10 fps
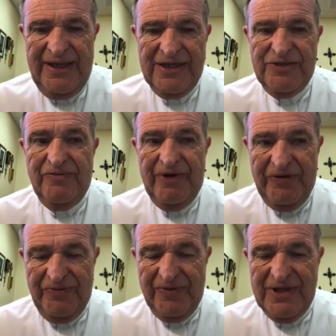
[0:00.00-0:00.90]
is a
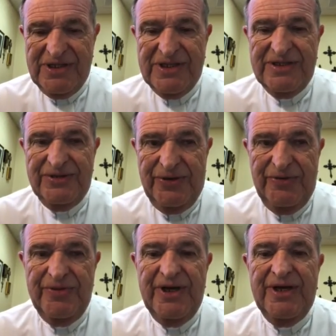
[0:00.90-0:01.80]
reference
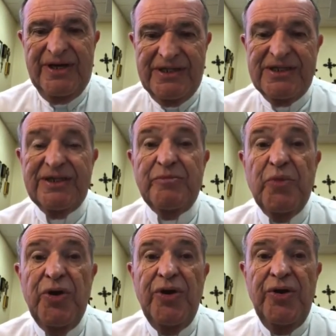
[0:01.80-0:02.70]
to the custom